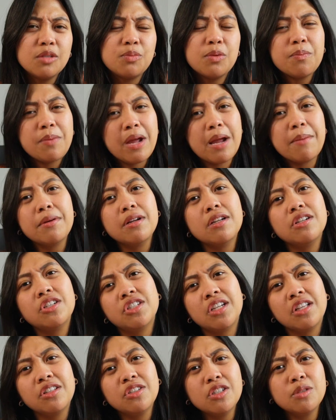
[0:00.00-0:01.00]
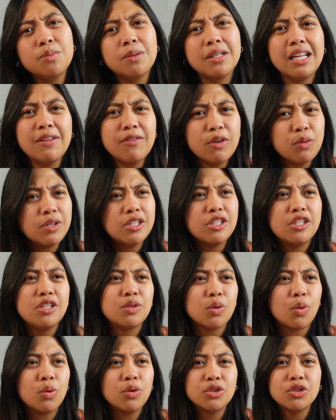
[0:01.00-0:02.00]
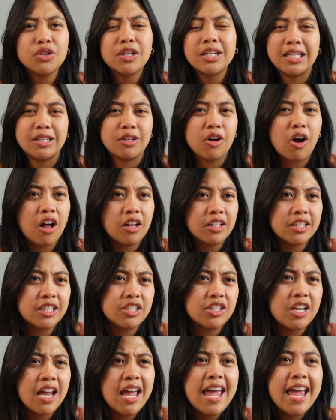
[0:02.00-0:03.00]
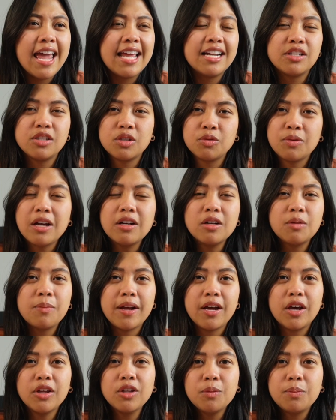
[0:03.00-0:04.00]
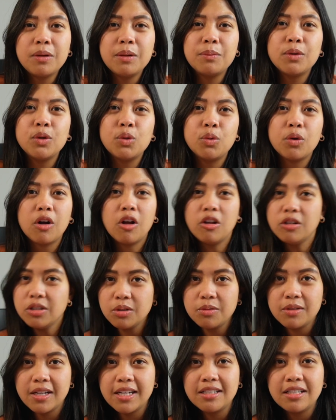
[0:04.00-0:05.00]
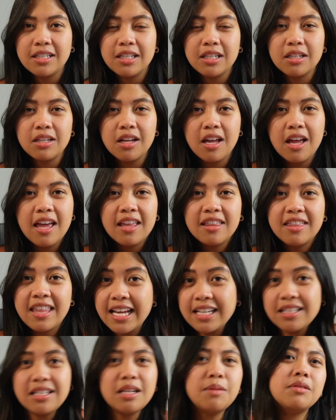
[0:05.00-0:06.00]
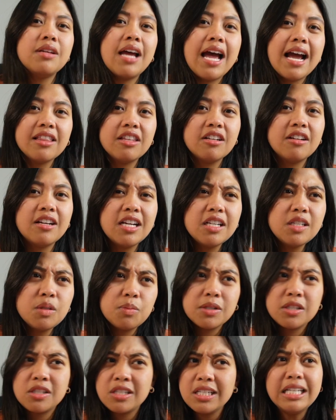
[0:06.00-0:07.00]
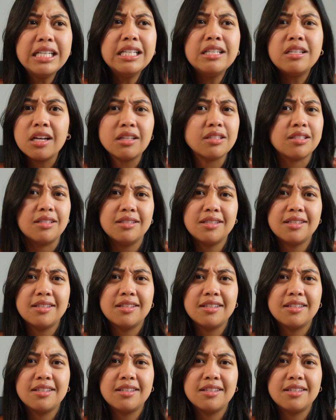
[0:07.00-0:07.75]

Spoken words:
been pampered in shelters, but even when she's older and in college and is surrounded by other people who are also 19, they seem to act their age, but she doesn't.